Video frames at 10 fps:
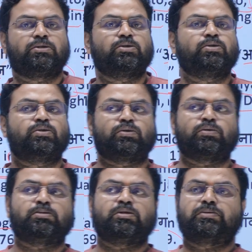used to
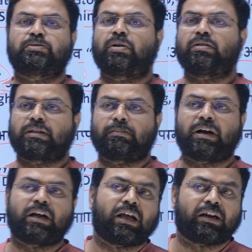move throughout the
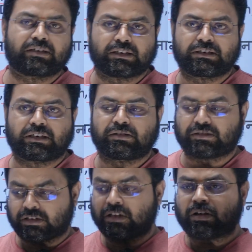Bengal
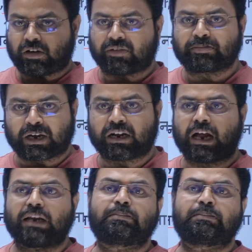region of Bengal